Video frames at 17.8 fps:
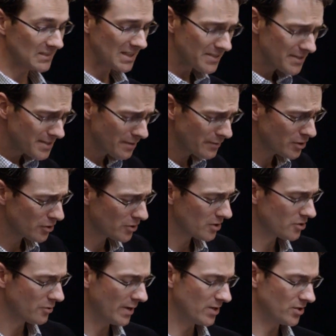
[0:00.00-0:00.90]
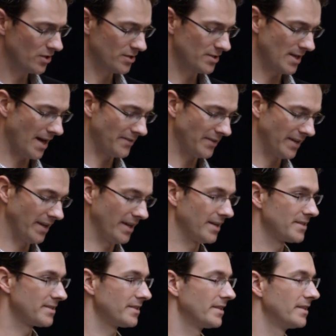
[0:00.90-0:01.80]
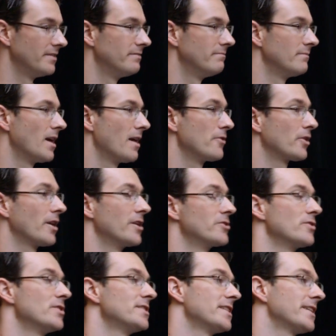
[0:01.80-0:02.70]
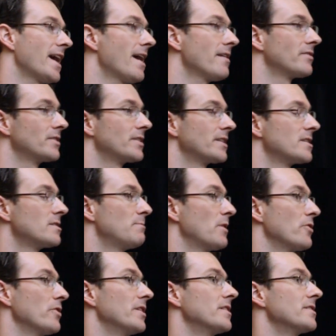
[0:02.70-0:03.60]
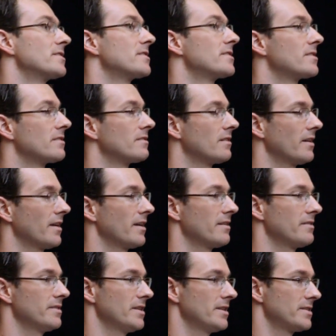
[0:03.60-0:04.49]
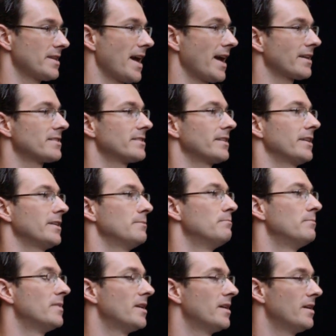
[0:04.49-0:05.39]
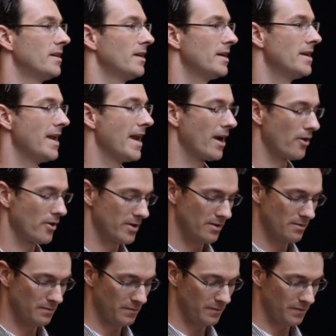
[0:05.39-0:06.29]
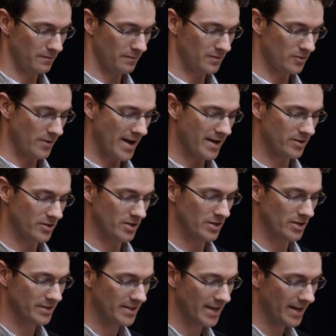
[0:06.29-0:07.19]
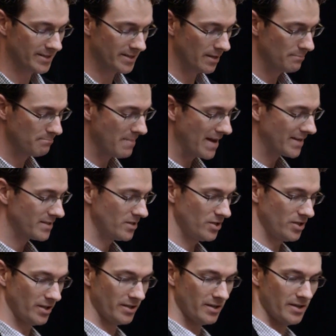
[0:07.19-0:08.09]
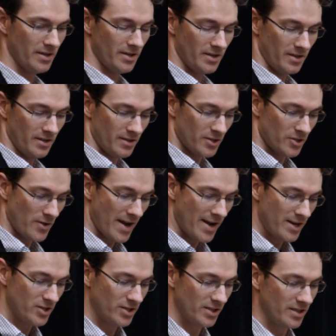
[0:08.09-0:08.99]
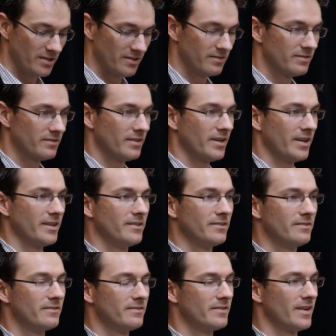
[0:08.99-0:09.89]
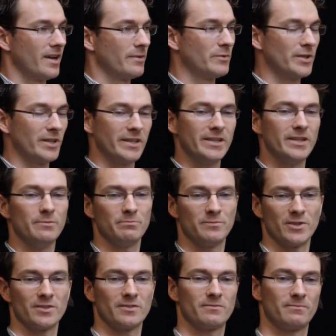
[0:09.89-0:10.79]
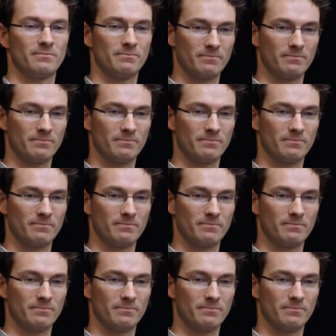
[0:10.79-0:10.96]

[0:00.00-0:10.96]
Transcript: This situation is not the case in other countries that haven't experienced the exact same narrative strategy, the exact same messaging strategy, and I'm going to keep just